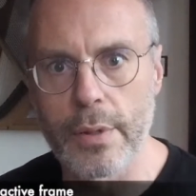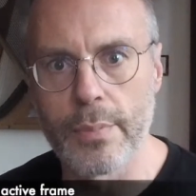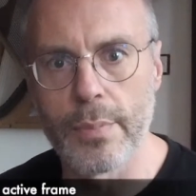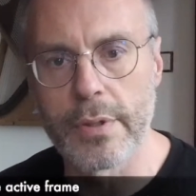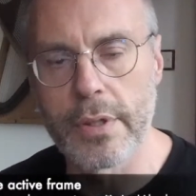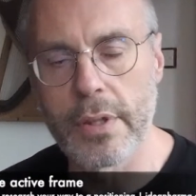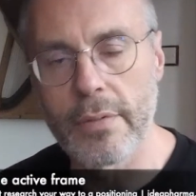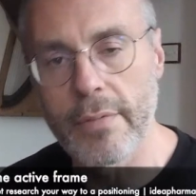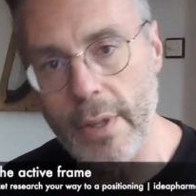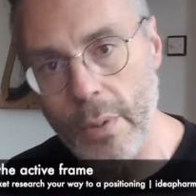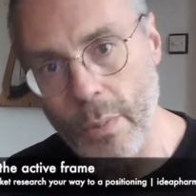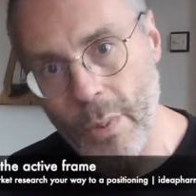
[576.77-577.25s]

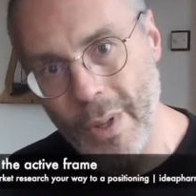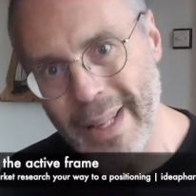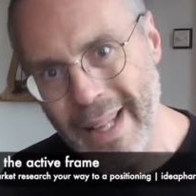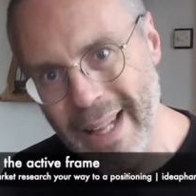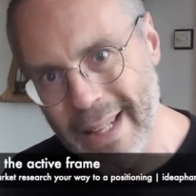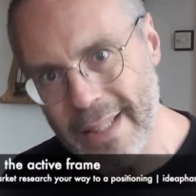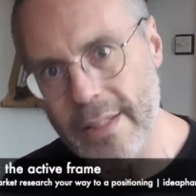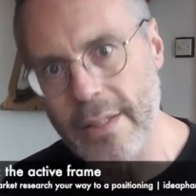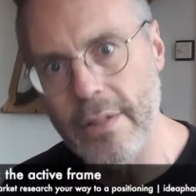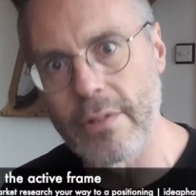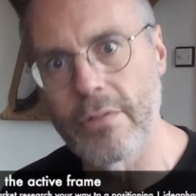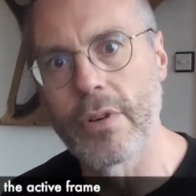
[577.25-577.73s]
specific, well,
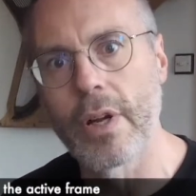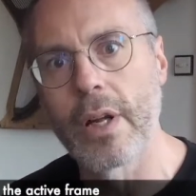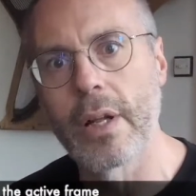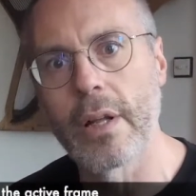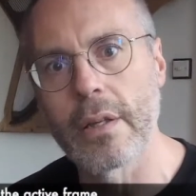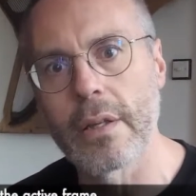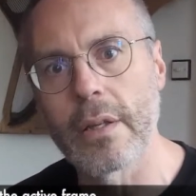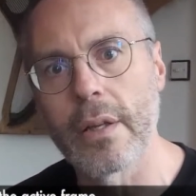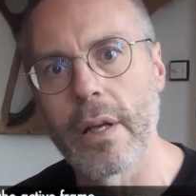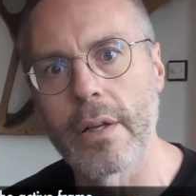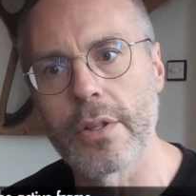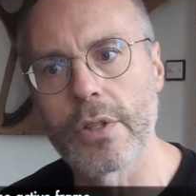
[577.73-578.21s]
that's a
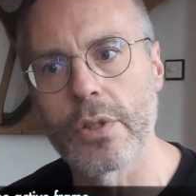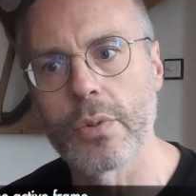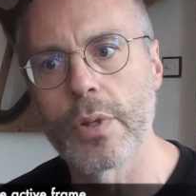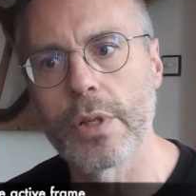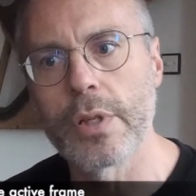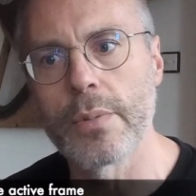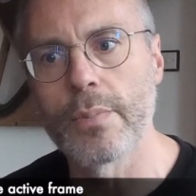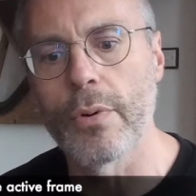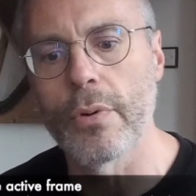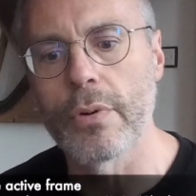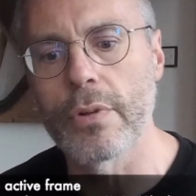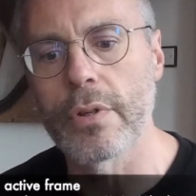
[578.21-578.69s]
real
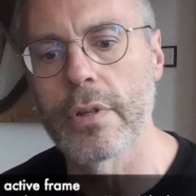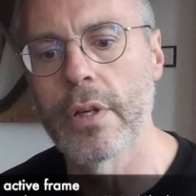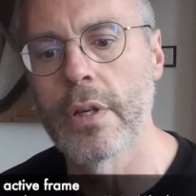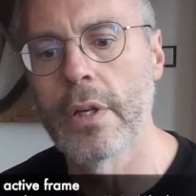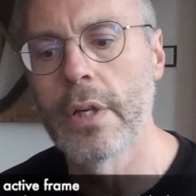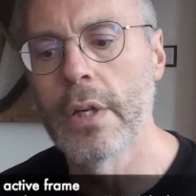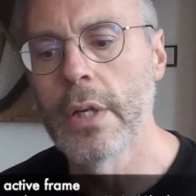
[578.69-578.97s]
sweet spot.